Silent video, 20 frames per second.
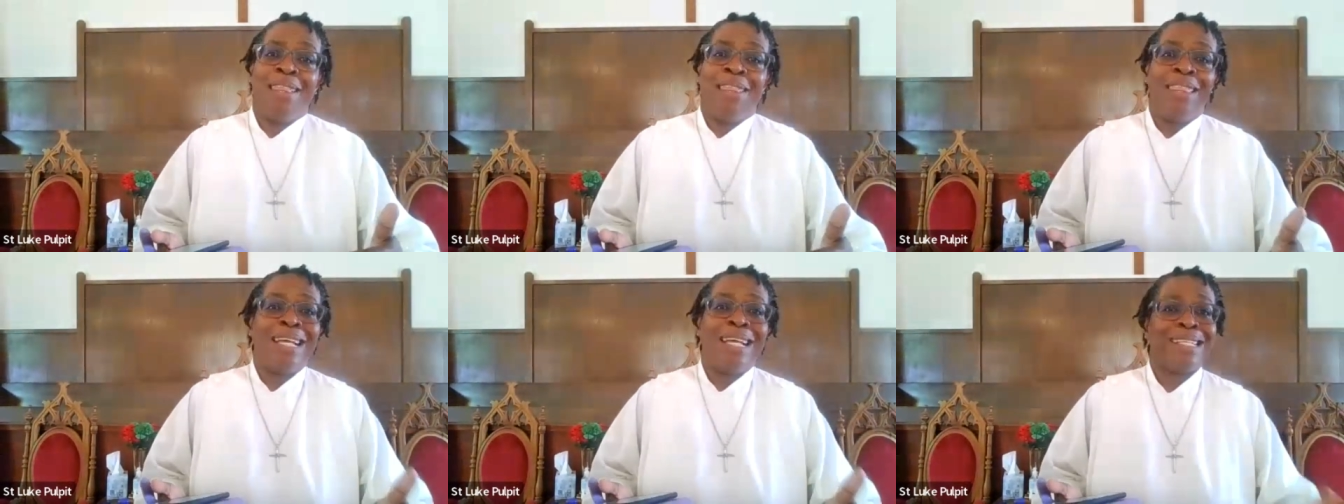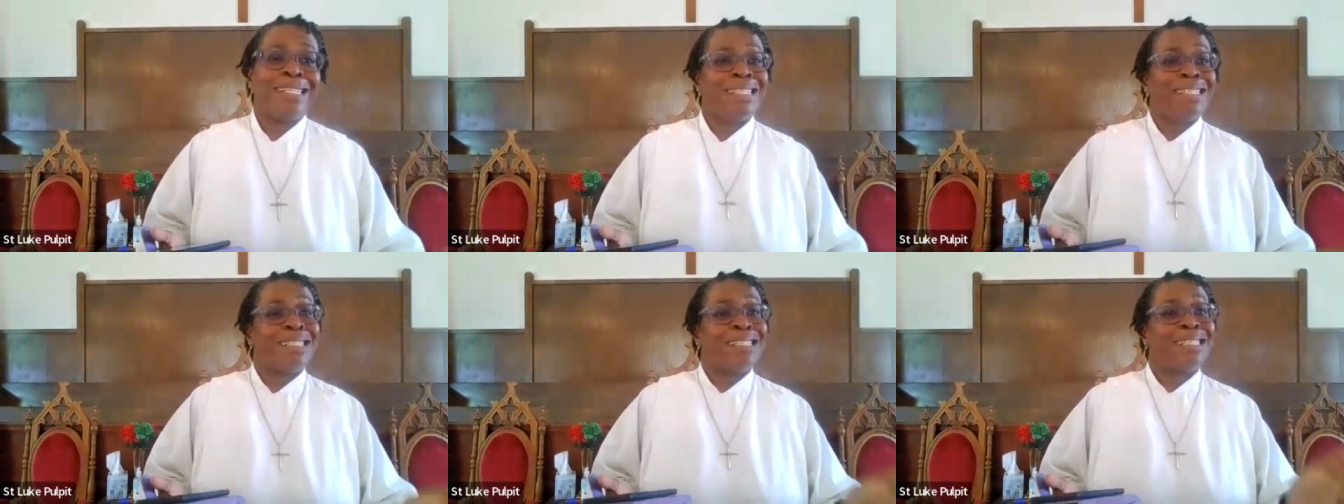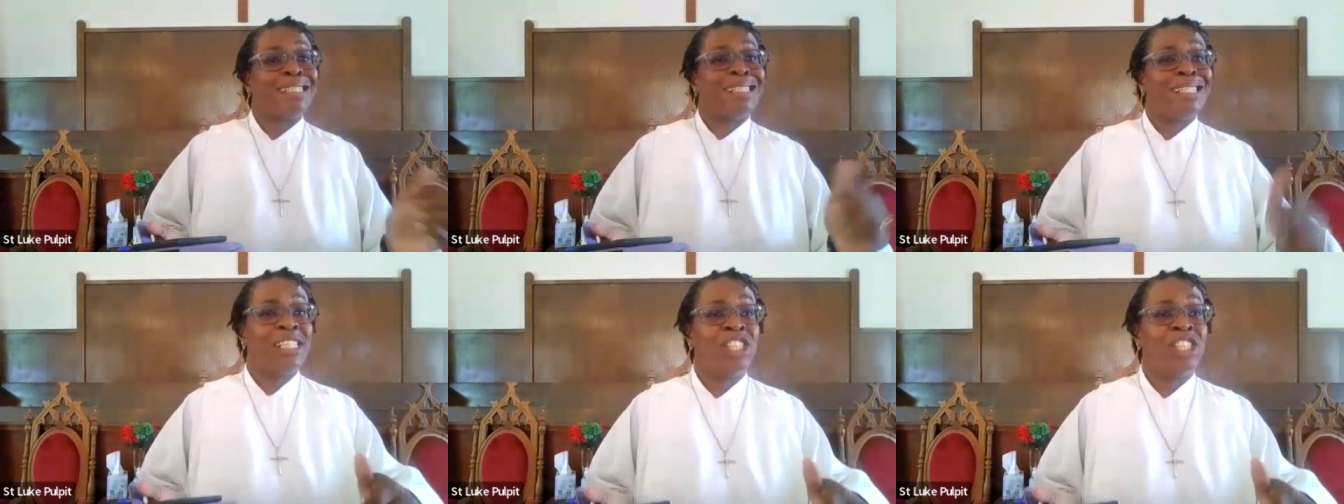that the
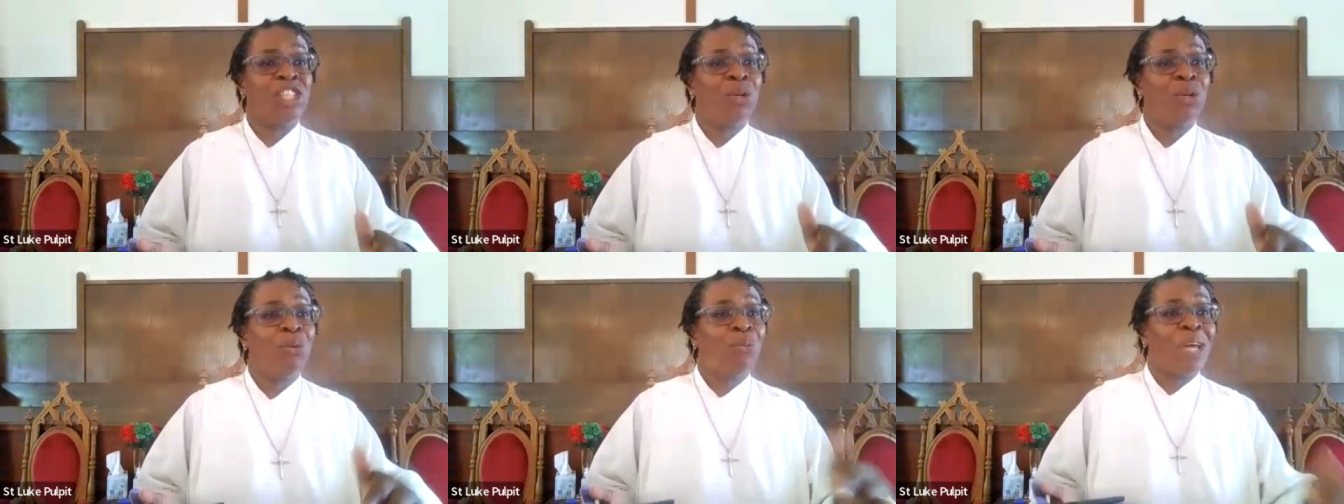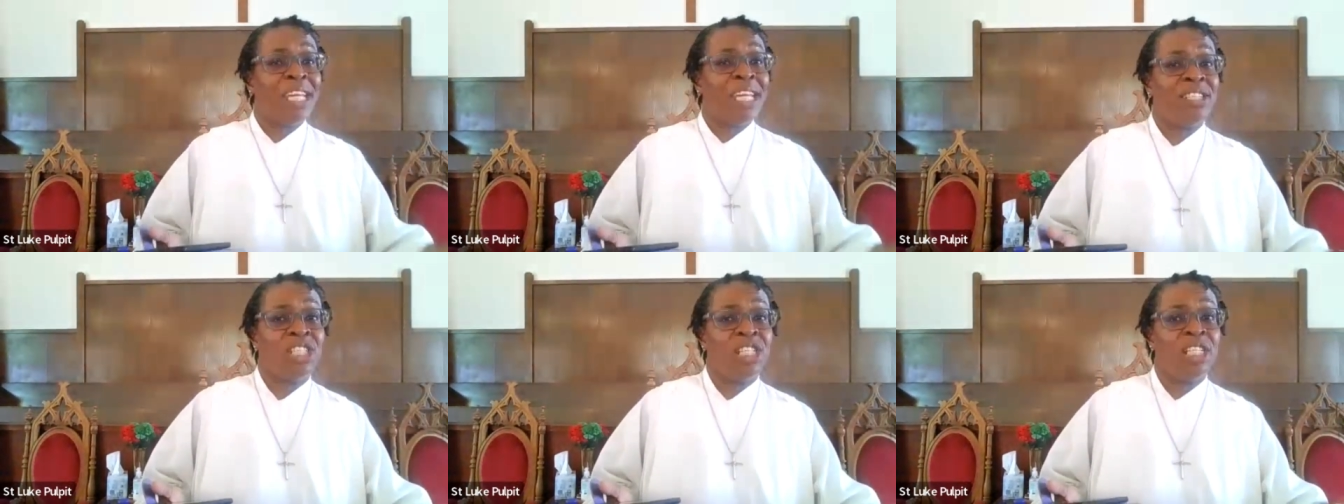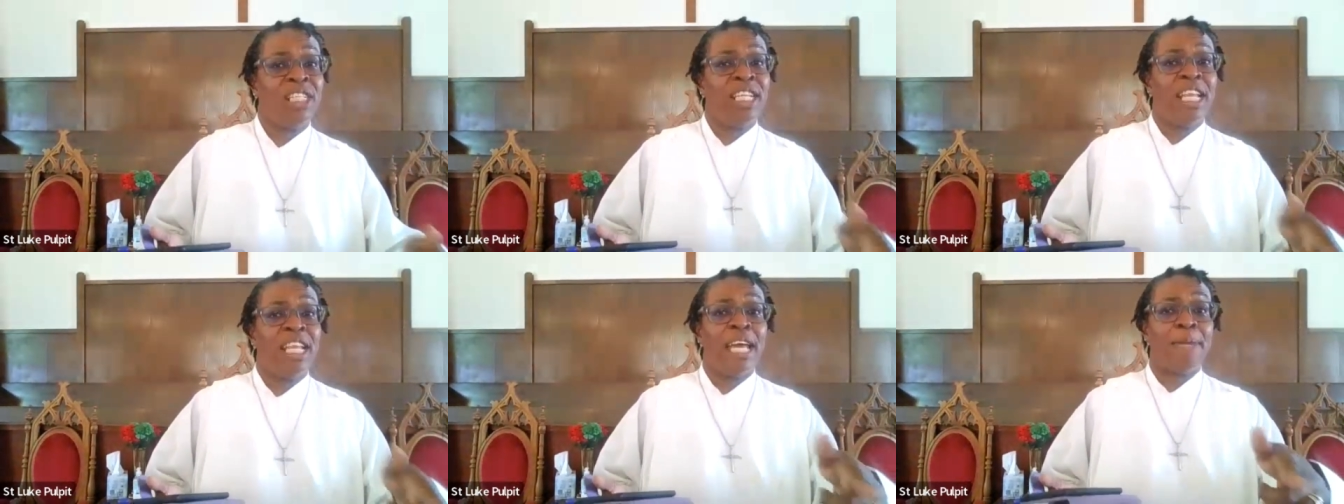
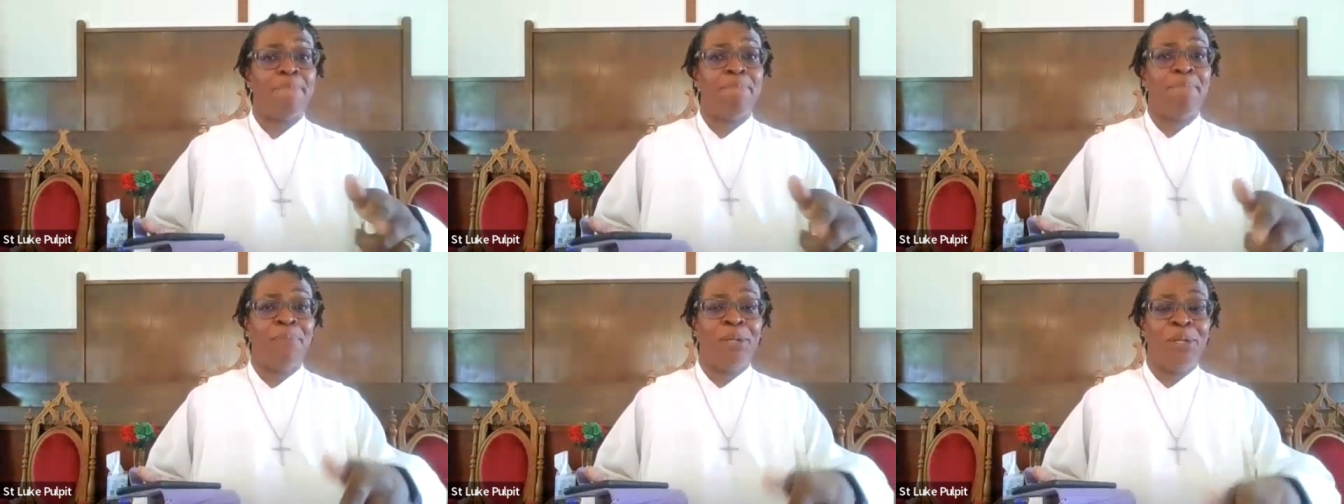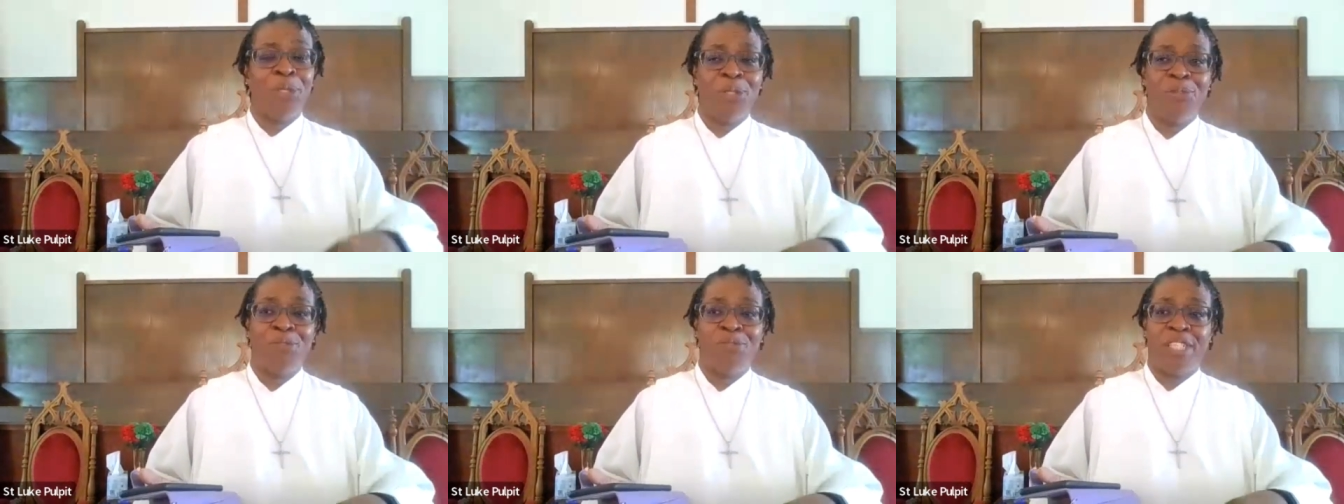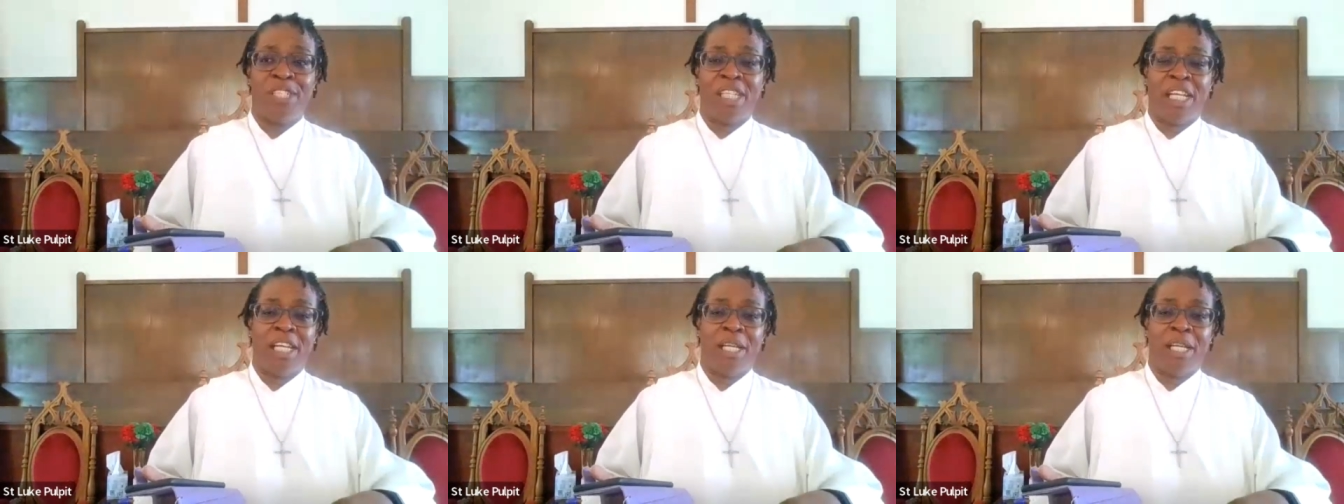situation that moved
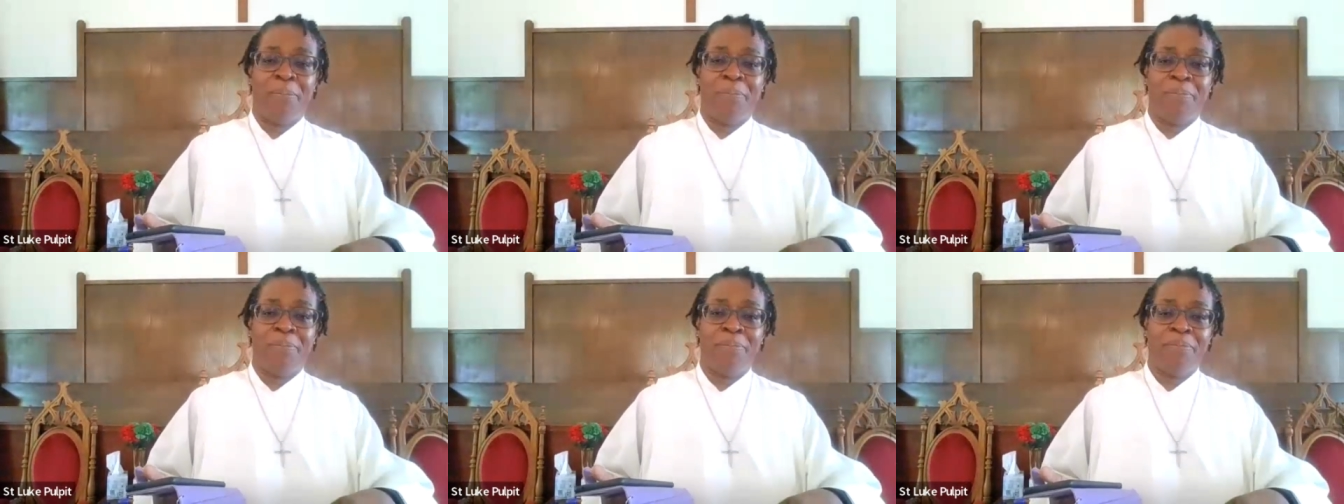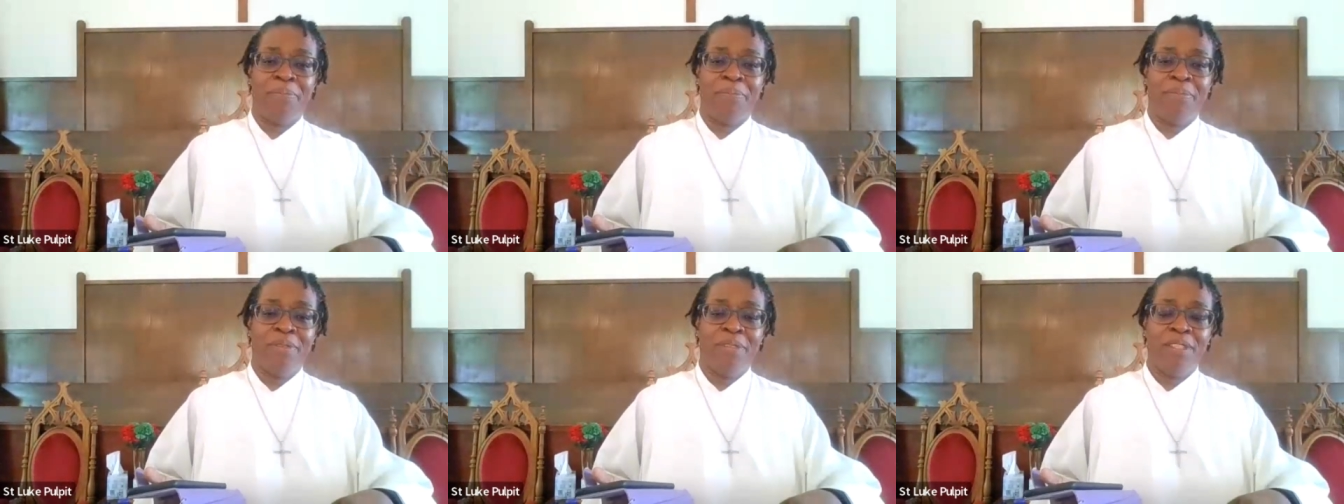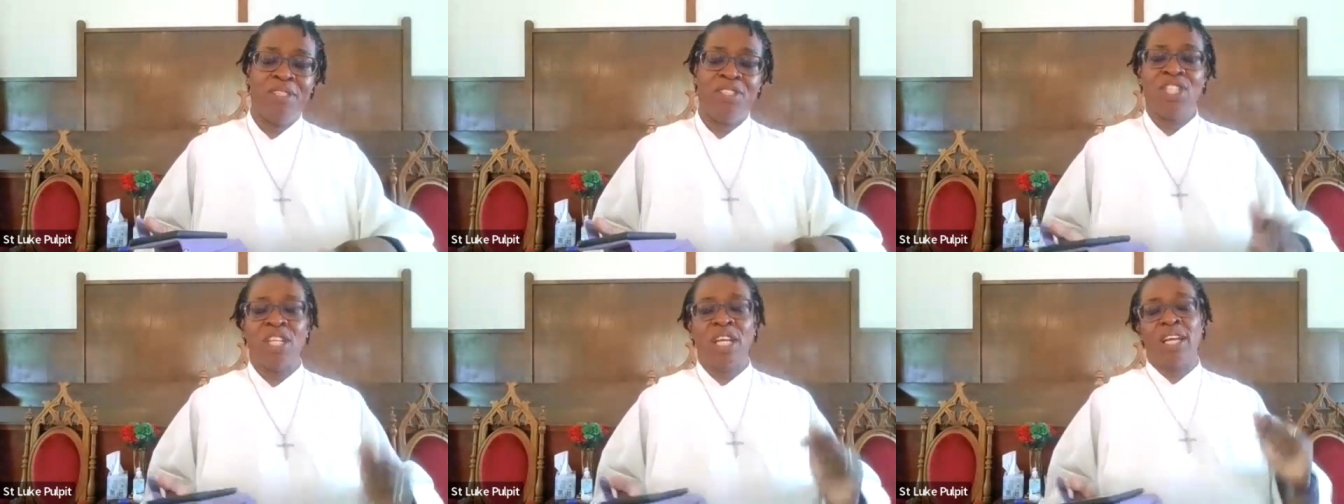him
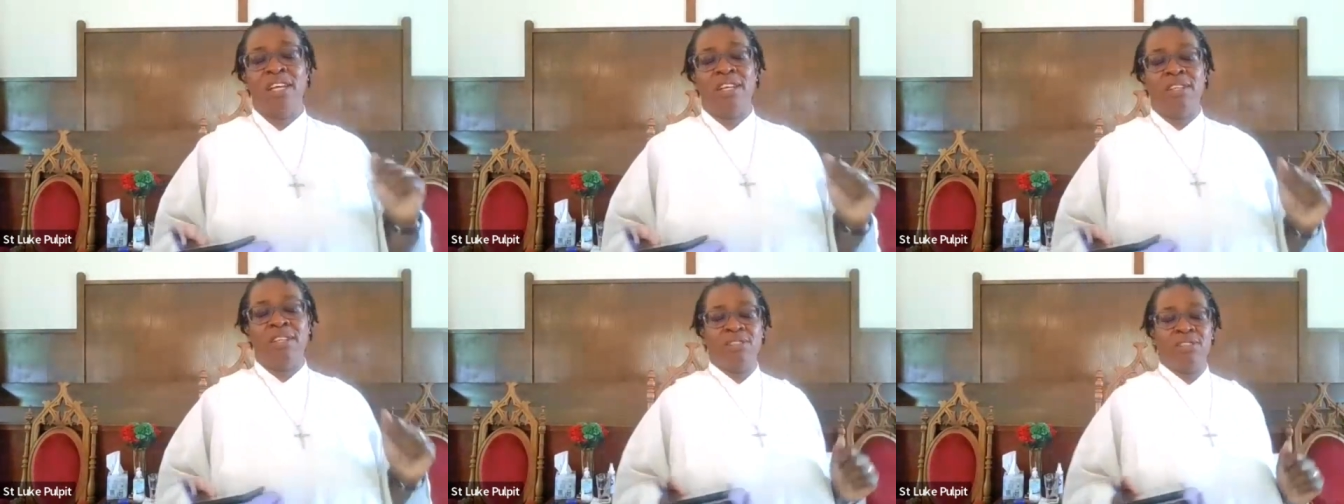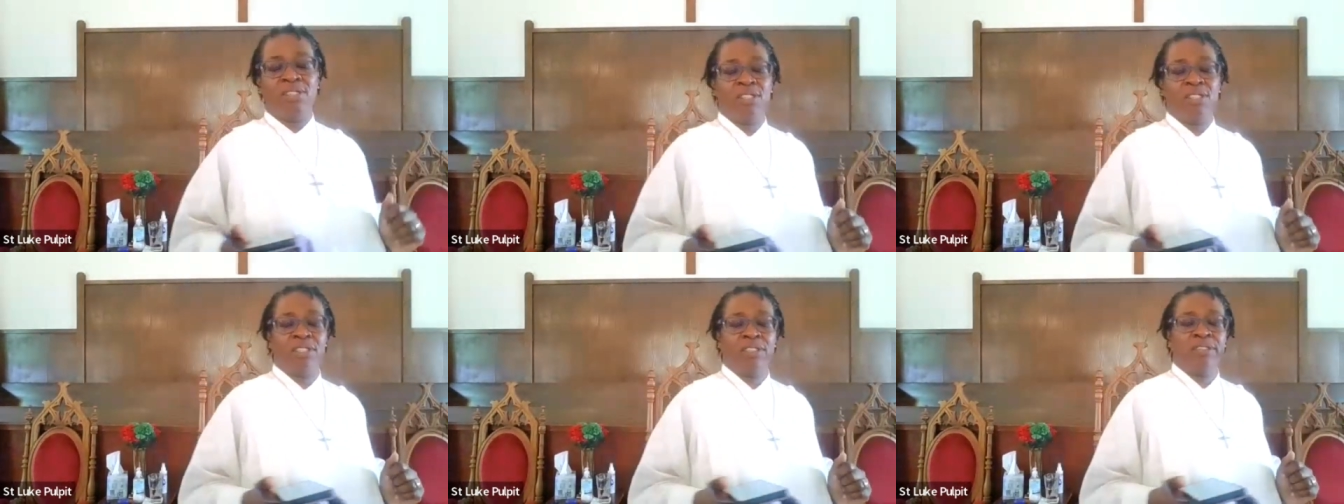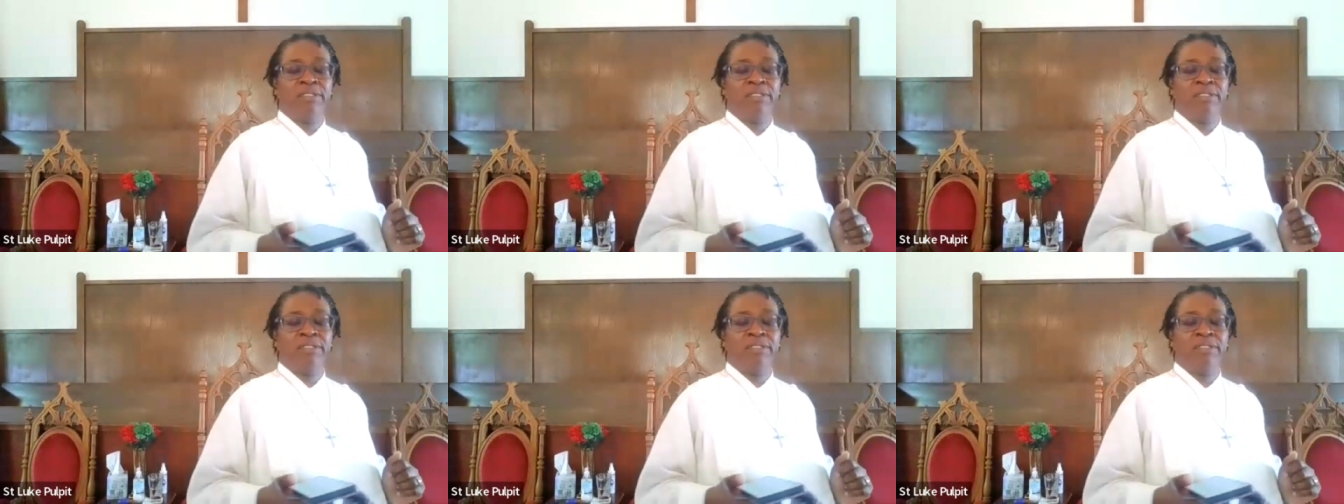changed.